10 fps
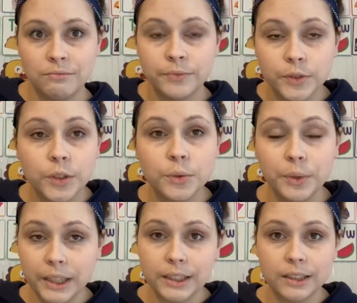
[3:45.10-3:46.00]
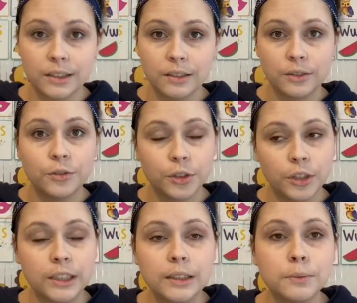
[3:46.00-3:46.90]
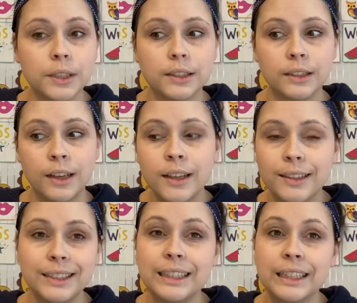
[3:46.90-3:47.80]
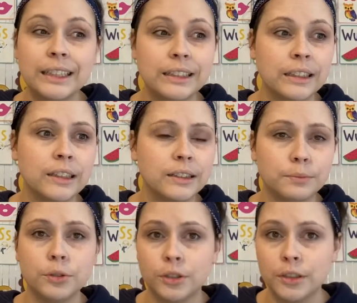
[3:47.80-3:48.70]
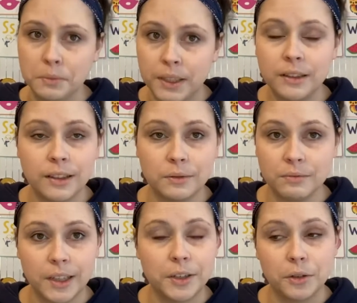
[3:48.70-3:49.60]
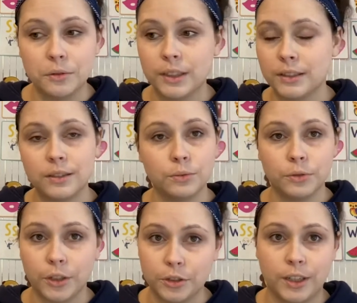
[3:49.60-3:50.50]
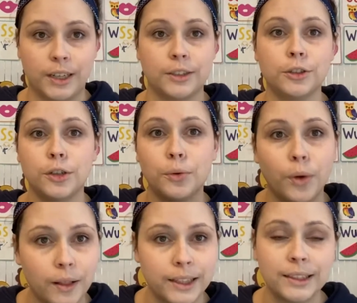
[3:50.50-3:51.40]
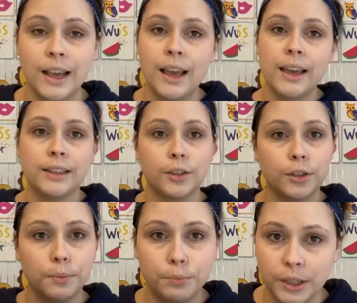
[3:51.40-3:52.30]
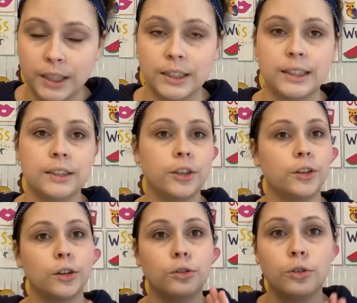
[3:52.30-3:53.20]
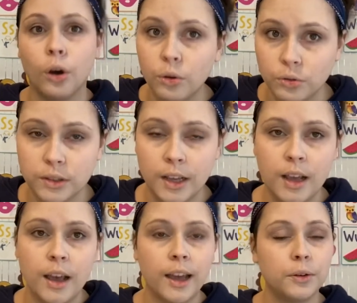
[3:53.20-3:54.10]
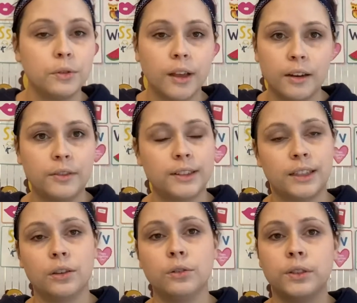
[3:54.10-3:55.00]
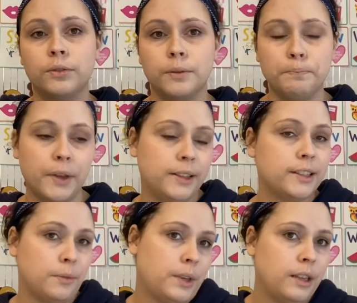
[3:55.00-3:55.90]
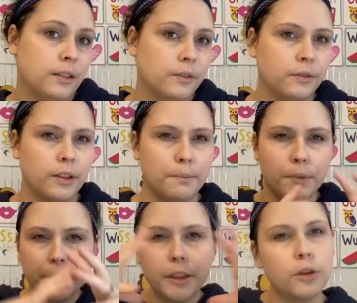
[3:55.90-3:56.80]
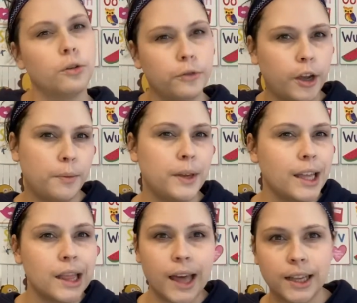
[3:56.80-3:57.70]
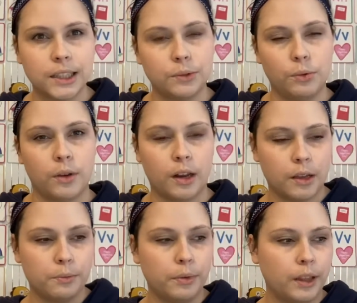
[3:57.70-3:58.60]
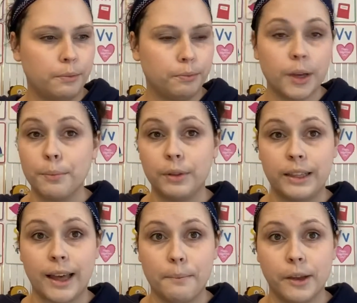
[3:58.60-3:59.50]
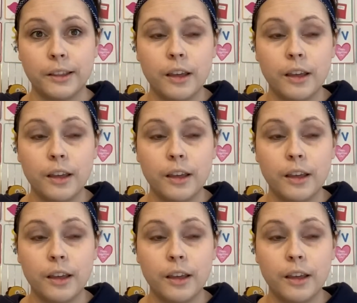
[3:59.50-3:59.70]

2 weeks for Christmas. These kids, it's pushing a month, and I know we're frustrated. It's hurt our wallets. It's hurt our bookings. It's hurt our goals. I know a lot of us set goals for months. A monthly goal for how many classes we want to complete that month